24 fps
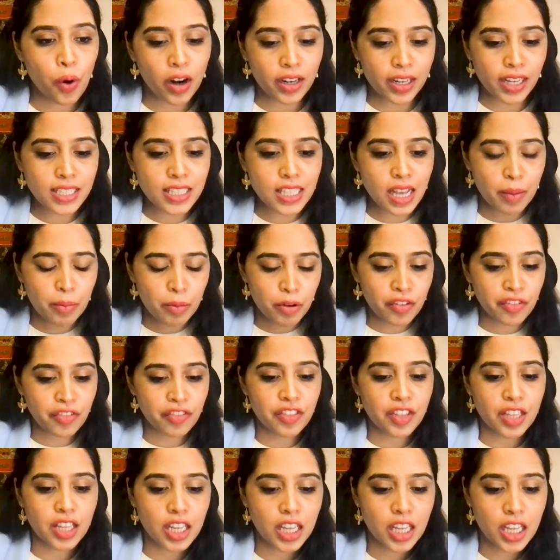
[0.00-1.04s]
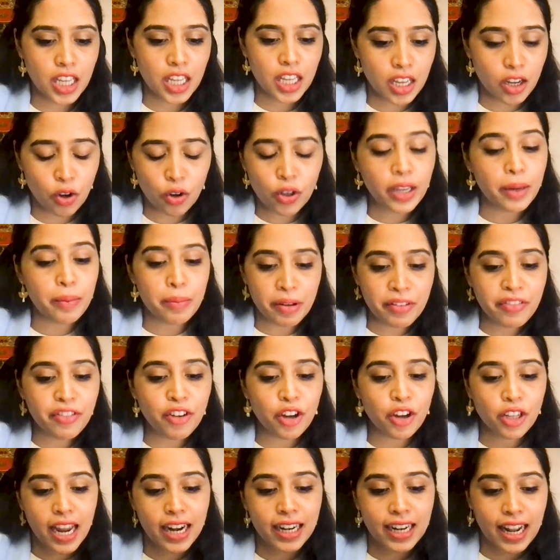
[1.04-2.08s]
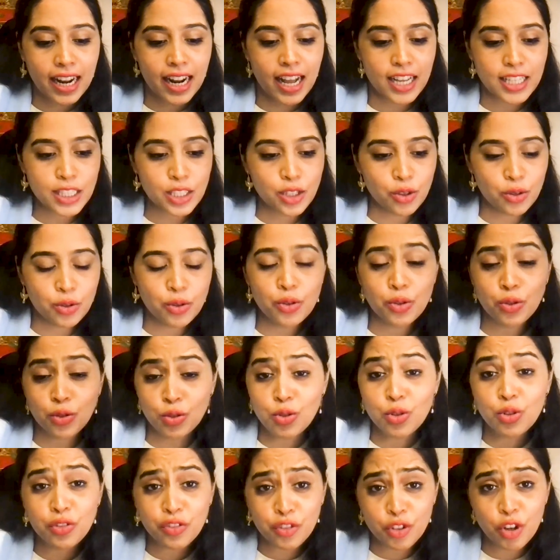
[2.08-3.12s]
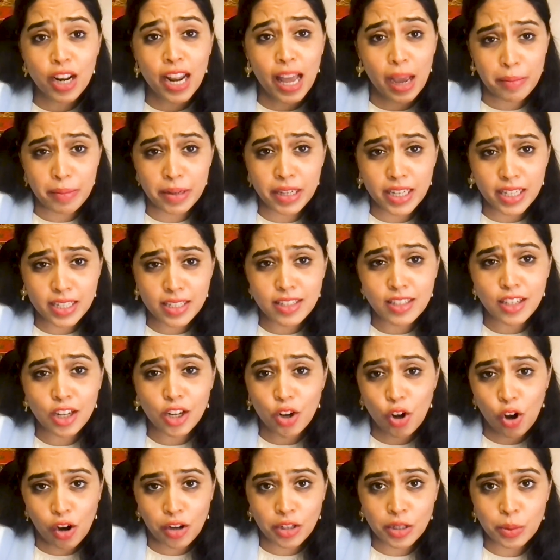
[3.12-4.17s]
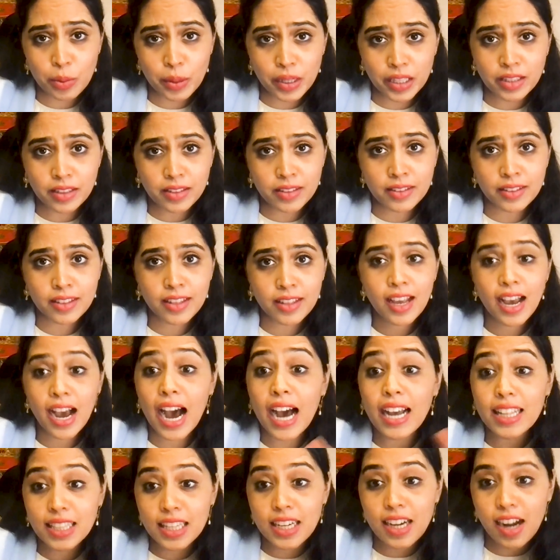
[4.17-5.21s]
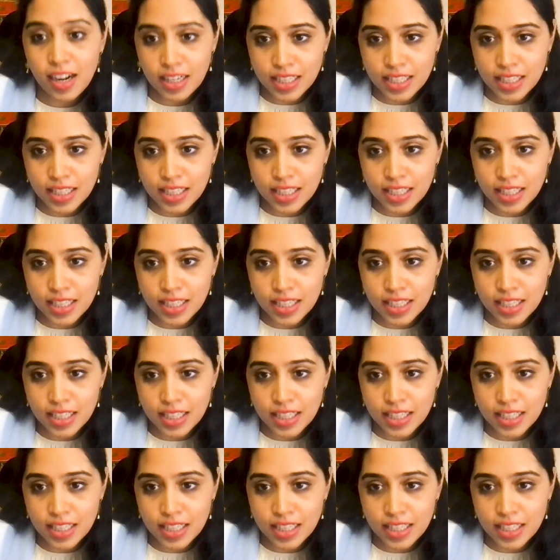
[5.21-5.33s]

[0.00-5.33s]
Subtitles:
What are some of the... Okay, before that, I'll ask you, you've collaborated a lot with other